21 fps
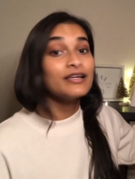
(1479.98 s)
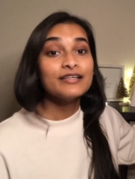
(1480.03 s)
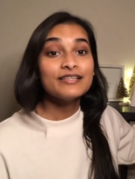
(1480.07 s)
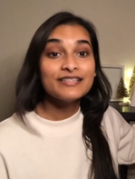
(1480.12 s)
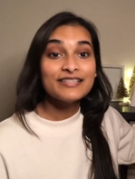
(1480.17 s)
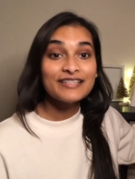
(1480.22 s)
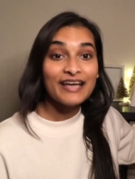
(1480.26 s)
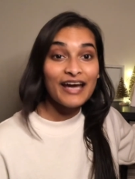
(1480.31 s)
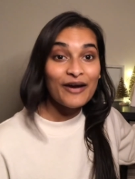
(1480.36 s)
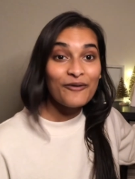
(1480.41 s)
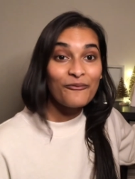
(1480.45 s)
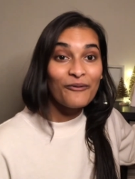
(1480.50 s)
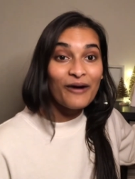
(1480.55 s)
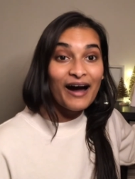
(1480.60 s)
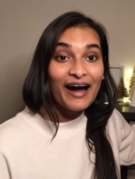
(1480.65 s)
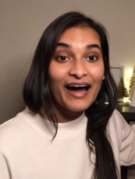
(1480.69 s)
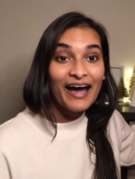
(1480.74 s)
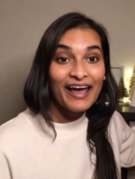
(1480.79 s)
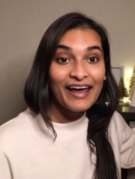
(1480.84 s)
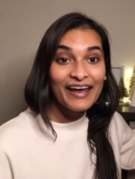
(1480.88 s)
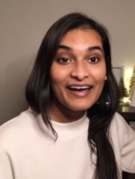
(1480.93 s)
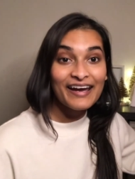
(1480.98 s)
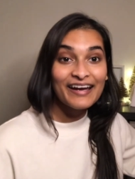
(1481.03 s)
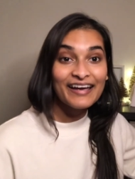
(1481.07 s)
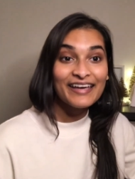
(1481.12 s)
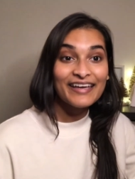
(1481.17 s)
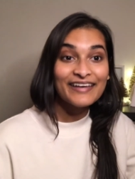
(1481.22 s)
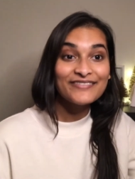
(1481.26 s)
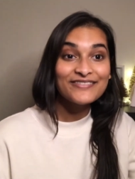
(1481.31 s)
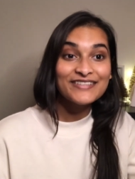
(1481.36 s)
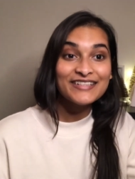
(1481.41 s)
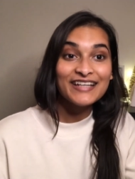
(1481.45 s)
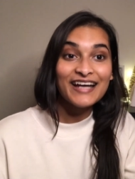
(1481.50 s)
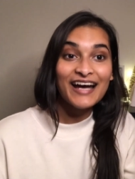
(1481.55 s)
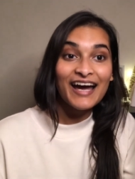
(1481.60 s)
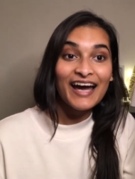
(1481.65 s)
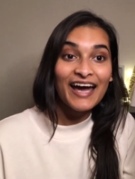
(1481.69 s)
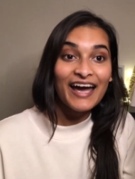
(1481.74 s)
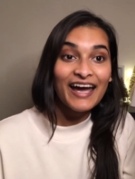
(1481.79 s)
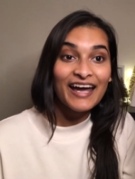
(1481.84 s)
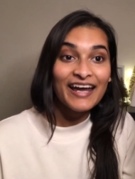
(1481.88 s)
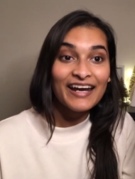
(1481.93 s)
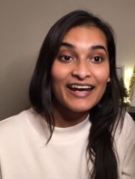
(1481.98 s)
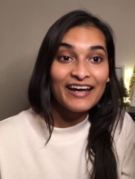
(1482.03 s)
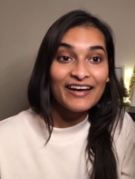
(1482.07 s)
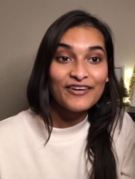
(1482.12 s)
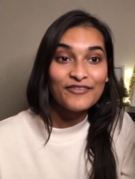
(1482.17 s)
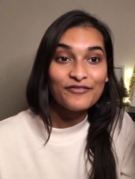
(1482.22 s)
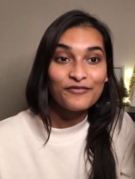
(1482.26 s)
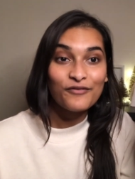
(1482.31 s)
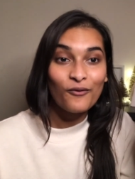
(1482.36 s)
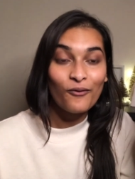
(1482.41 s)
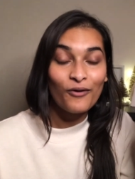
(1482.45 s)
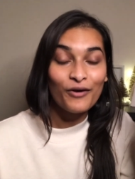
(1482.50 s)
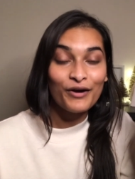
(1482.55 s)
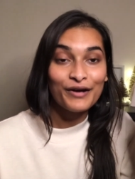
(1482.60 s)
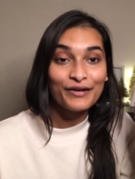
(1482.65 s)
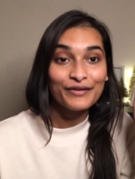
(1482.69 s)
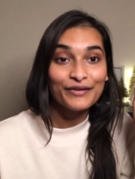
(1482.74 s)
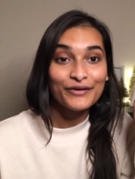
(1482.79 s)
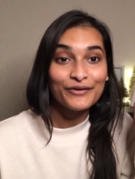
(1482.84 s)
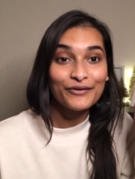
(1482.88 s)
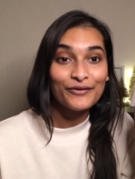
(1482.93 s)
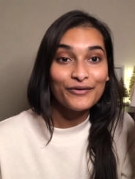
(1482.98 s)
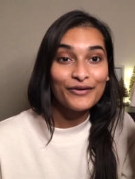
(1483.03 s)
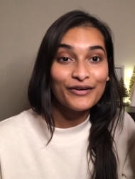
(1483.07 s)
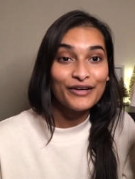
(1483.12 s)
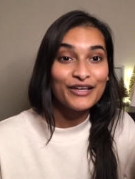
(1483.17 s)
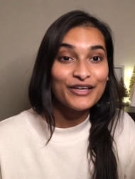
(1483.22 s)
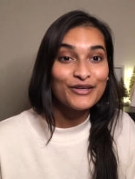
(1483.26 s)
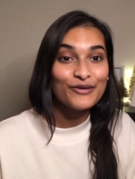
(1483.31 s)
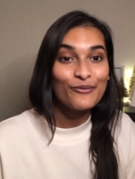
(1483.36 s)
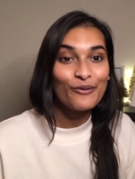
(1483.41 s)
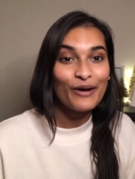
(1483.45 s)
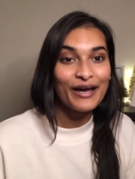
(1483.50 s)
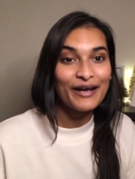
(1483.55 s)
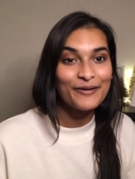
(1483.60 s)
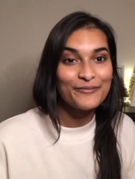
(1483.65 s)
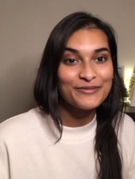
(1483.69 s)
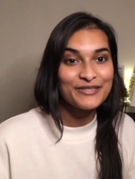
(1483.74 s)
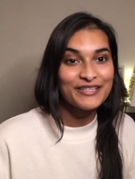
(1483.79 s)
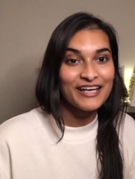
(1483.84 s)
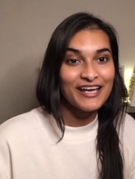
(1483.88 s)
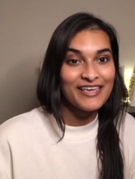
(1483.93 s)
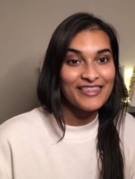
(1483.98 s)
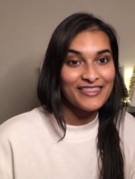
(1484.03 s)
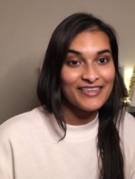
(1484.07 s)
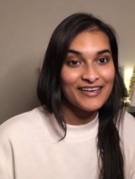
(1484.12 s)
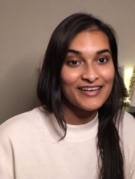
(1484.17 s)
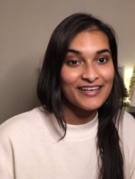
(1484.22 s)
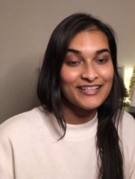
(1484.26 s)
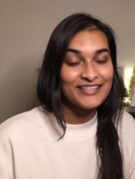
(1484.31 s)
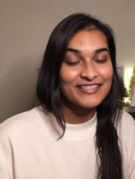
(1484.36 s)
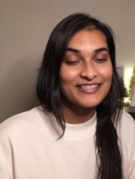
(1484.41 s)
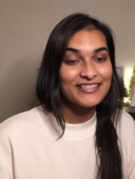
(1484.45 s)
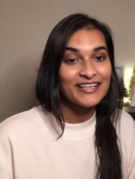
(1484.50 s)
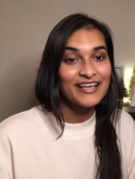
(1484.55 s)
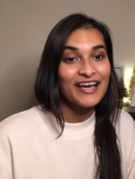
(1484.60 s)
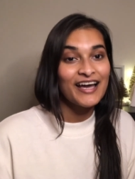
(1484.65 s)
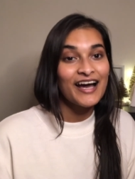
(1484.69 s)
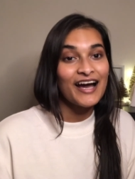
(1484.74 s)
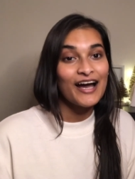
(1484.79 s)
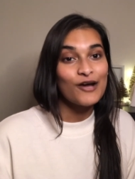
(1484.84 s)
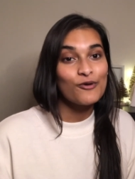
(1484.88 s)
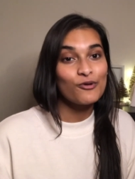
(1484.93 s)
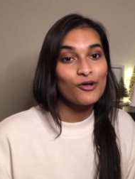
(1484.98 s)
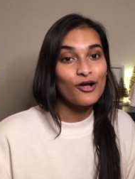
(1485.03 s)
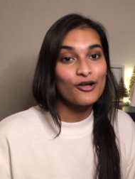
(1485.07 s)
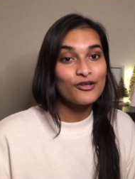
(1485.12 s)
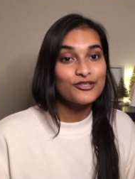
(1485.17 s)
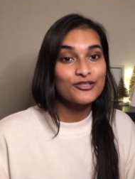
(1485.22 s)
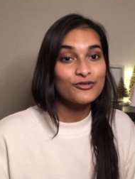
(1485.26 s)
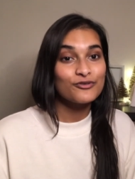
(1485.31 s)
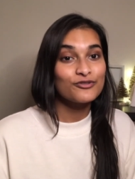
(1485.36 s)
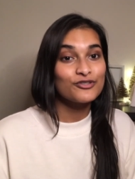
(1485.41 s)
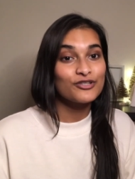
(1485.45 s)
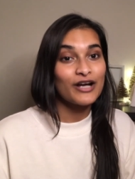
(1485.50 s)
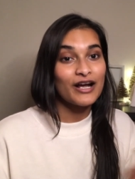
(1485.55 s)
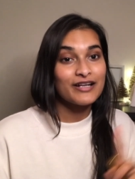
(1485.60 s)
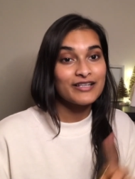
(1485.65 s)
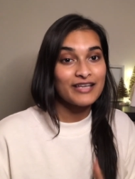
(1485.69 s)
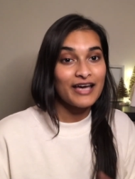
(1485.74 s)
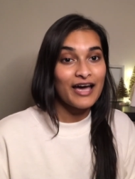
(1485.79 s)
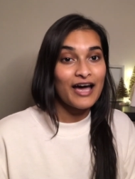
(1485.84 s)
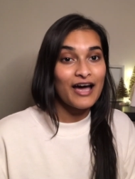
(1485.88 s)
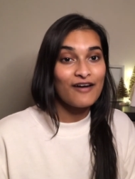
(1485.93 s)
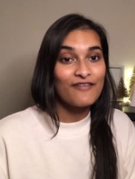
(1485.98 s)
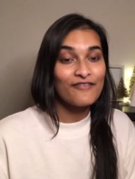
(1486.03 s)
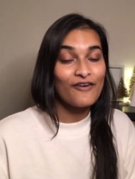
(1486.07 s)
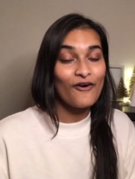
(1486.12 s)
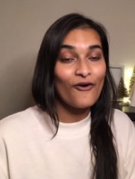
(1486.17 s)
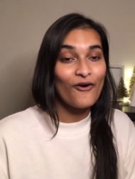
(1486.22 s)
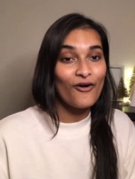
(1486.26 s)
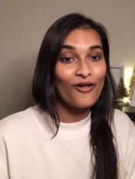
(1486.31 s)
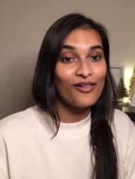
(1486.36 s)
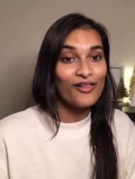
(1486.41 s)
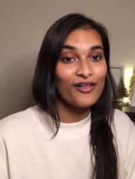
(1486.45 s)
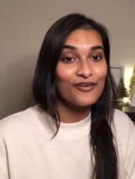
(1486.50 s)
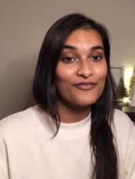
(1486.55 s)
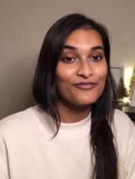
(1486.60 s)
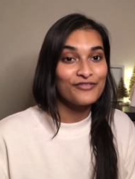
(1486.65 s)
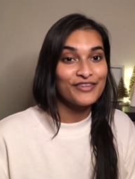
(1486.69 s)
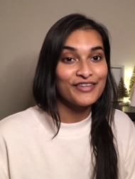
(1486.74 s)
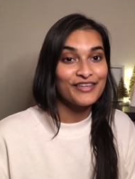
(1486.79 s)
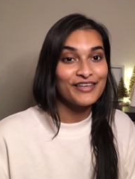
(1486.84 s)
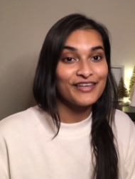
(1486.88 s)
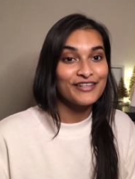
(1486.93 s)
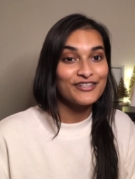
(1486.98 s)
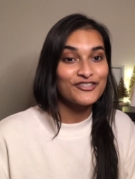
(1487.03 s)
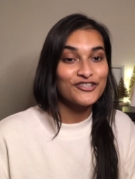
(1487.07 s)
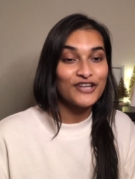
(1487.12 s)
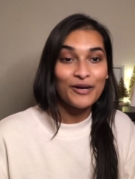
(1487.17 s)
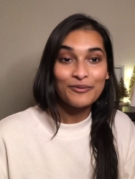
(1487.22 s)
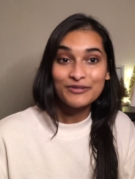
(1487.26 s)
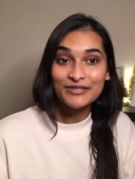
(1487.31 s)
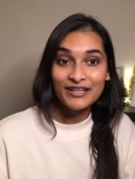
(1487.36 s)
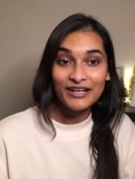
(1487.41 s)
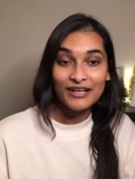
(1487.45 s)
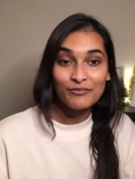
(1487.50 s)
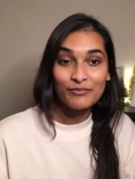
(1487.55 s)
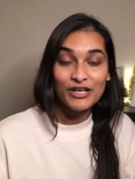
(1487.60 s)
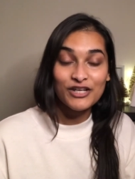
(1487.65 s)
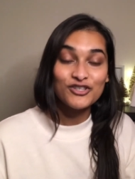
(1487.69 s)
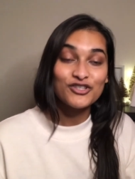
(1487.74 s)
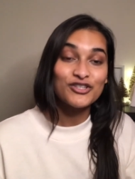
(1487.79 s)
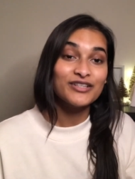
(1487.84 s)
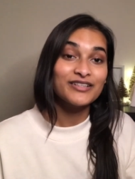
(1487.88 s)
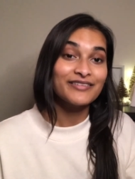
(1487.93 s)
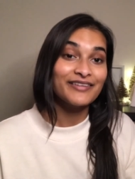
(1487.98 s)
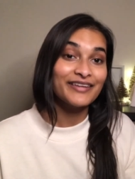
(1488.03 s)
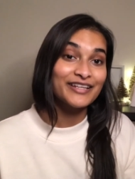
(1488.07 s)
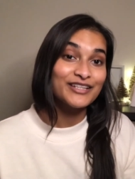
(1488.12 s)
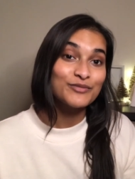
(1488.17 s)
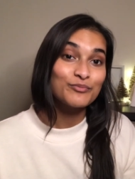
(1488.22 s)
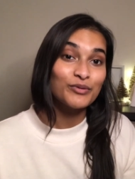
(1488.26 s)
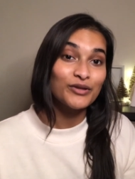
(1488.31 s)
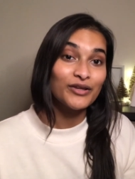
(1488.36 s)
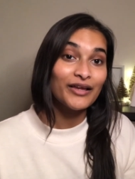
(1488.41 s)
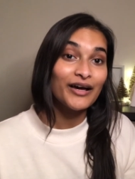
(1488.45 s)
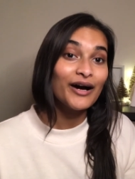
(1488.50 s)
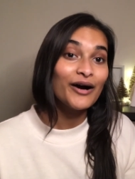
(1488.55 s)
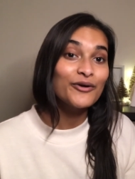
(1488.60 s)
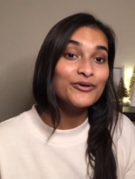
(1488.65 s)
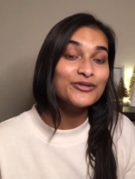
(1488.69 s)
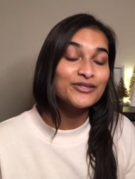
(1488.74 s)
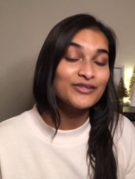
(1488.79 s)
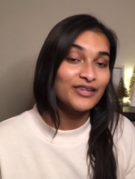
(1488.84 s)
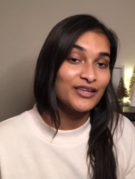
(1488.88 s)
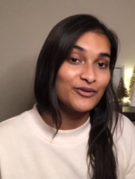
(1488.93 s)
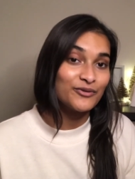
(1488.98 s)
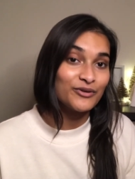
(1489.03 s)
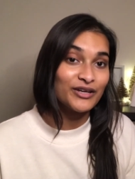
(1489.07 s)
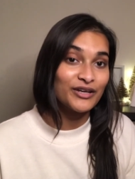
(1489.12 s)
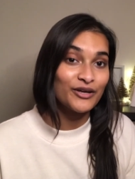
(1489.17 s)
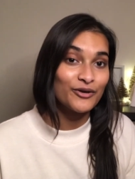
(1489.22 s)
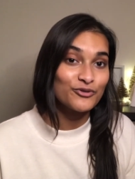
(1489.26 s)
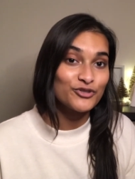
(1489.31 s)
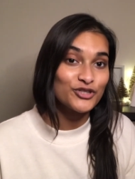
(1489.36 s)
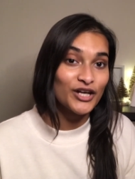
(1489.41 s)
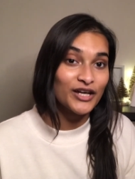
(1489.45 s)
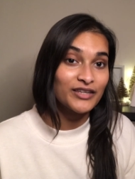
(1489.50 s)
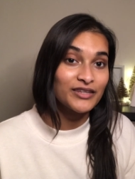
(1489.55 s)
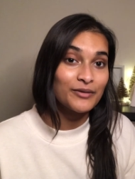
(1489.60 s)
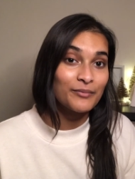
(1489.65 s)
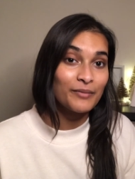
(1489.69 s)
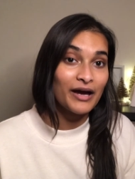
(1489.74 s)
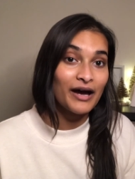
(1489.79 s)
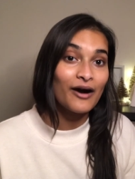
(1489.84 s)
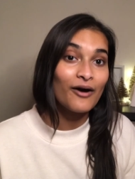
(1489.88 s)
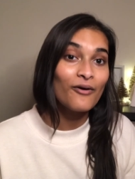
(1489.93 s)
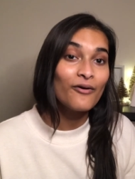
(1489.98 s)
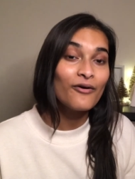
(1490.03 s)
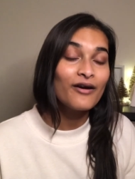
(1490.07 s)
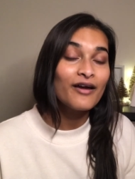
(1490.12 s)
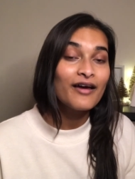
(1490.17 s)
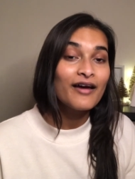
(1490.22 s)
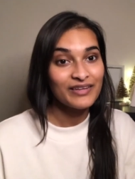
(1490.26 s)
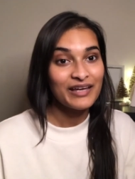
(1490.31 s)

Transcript: DIY gift guide for little cute items like this. I will also try to have all of the shops that I mentioned linked below so that you can go check them out.